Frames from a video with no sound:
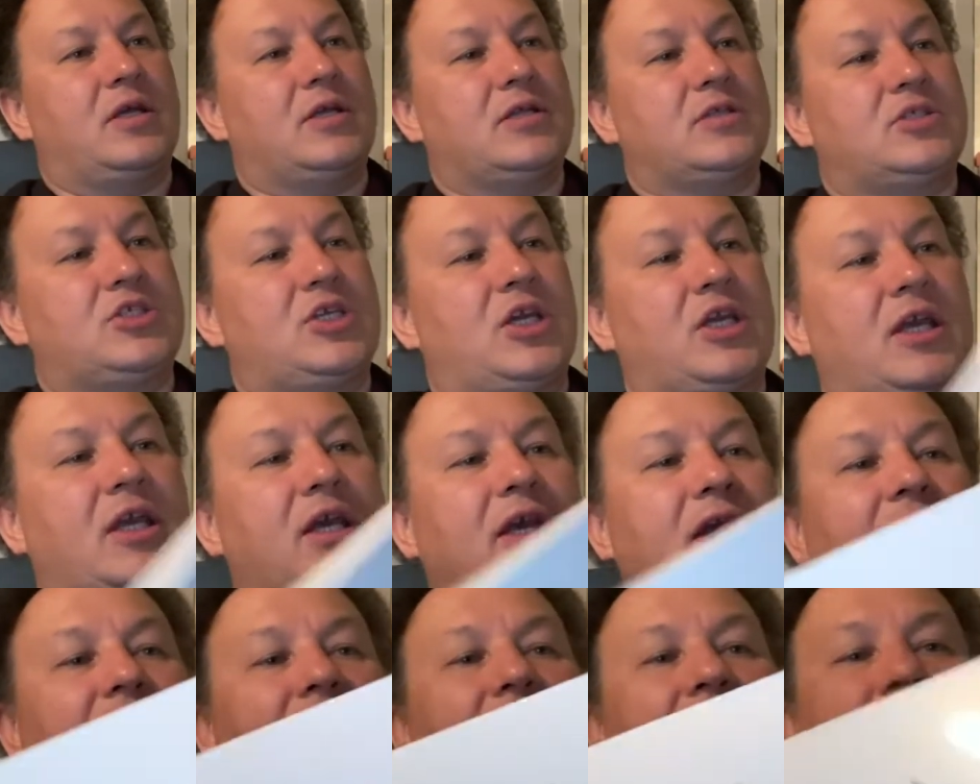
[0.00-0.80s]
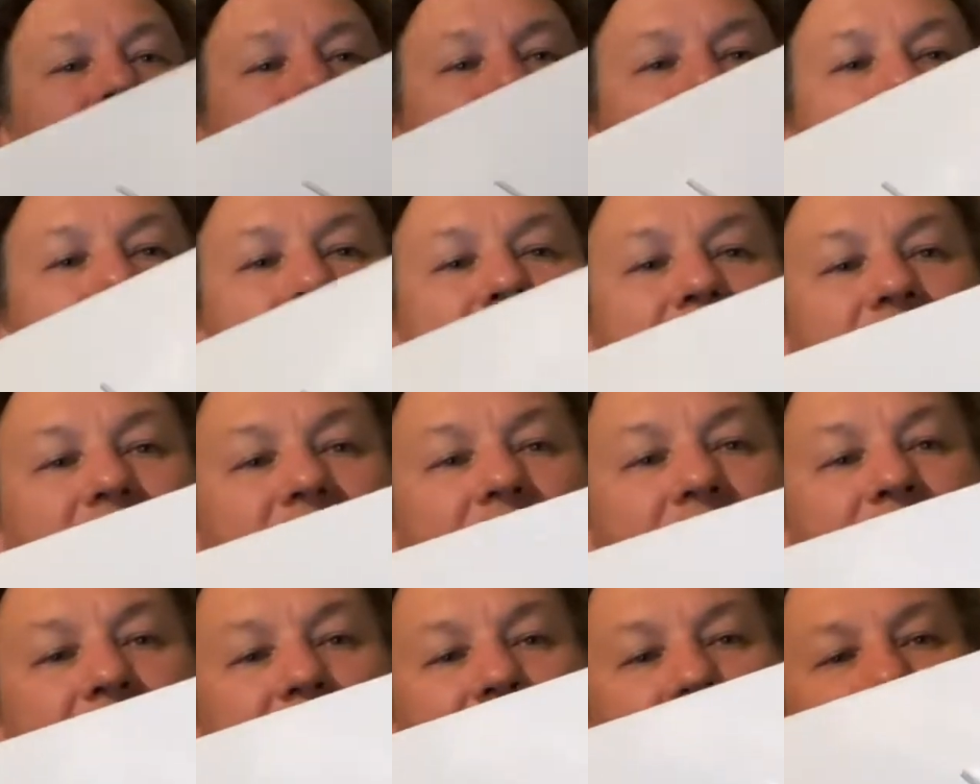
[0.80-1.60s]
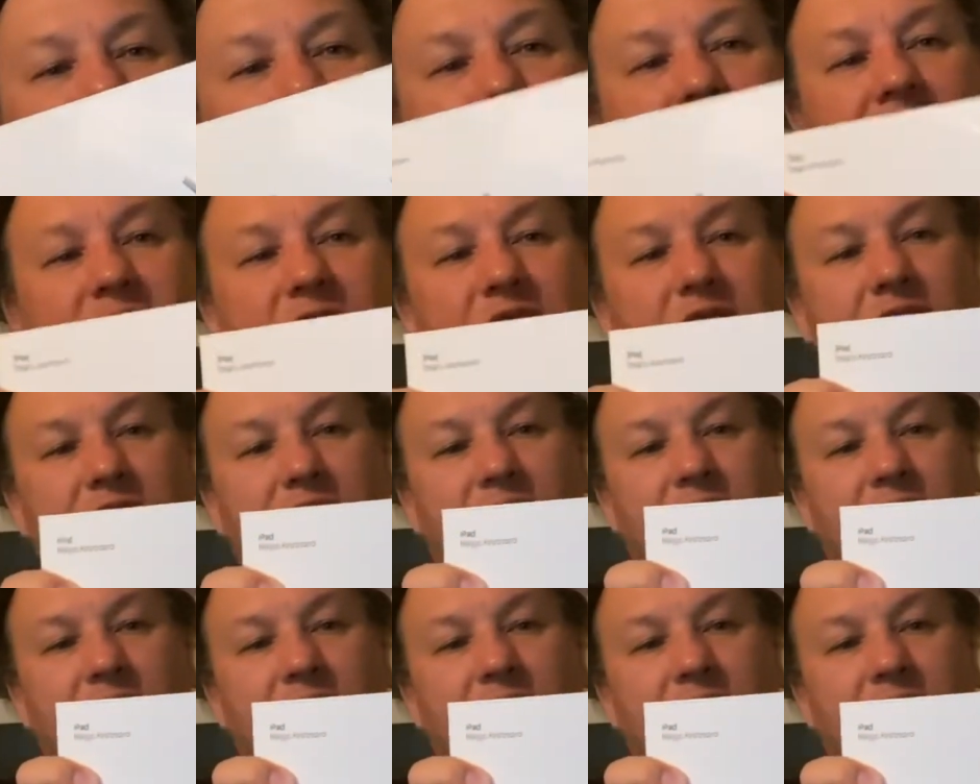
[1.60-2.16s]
checking it out. So I can just